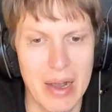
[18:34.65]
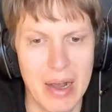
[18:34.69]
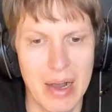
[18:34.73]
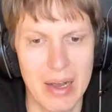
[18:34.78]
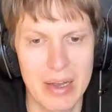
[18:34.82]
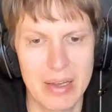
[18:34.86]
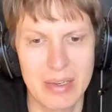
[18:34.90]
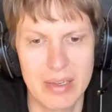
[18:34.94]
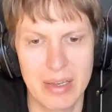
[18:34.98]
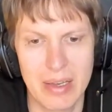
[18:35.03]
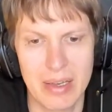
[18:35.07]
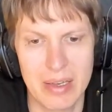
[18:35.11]

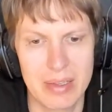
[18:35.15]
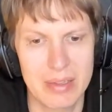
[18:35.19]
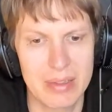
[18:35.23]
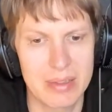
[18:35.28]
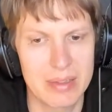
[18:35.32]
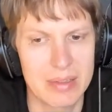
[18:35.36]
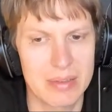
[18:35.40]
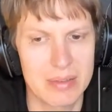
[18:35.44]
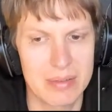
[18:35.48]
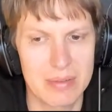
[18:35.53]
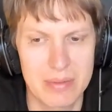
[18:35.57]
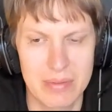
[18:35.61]
i
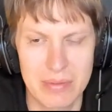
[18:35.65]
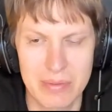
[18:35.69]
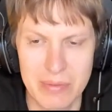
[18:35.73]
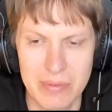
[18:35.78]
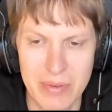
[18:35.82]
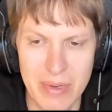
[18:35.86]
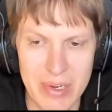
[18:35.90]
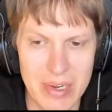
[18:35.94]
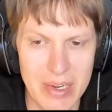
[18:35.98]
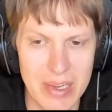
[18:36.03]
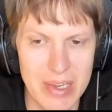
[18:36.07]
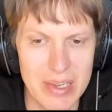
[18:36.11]
can
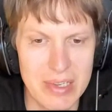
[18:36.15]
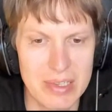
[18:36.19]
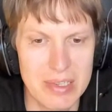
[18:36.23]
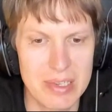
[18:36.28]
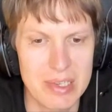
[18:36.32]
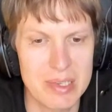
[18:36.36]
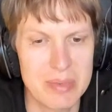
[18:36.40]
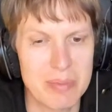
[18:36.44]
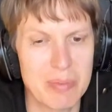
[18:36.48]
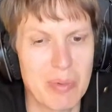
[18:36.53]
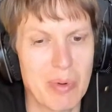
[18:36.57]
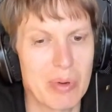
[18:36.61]
very
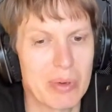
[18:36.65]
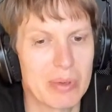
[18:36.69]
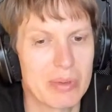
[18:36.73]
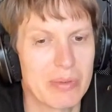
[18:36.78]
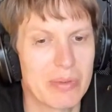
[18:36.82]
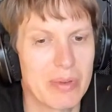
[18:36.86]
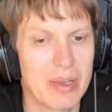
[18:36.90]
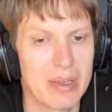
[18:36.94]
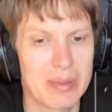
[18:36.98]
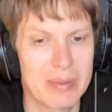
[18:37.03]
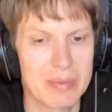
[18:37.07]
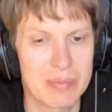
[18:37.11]
easily spot
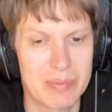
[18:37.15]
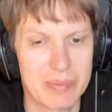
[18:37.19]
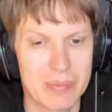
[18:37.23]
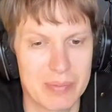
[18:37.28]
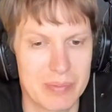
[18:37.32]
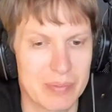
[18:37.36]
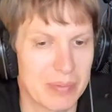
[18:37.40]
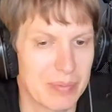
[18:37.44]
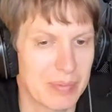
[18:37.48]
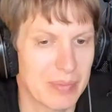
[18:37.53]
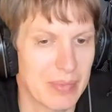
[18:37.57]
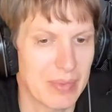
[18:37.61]
when
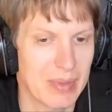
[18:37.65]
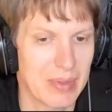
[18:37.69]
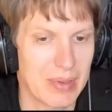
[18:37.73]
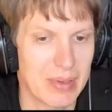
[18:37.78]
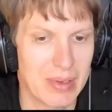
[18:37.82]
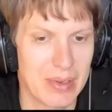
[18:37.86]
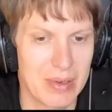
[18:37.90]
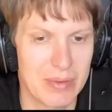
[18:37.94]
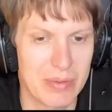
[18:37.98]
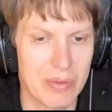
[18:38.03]
mm,